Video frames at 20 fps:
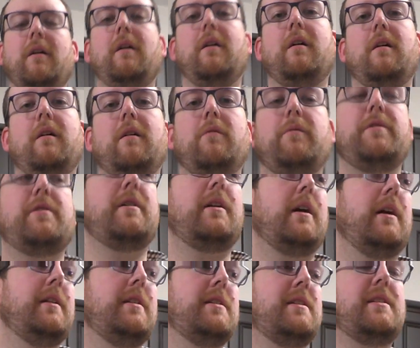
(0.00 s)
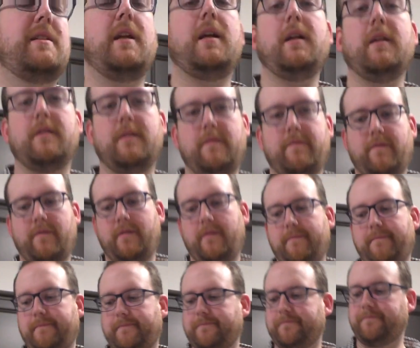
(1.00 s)
Oh, we should have gotten the stand for you.
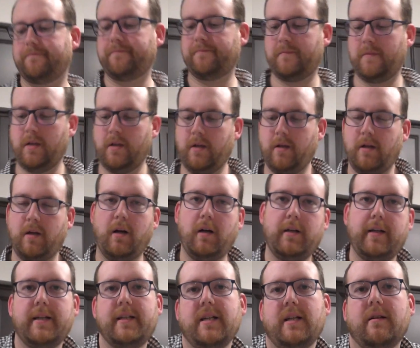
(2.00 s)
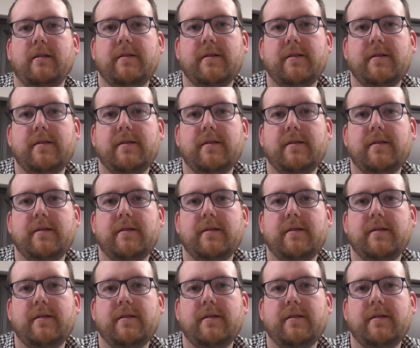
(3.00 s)
I'll get down.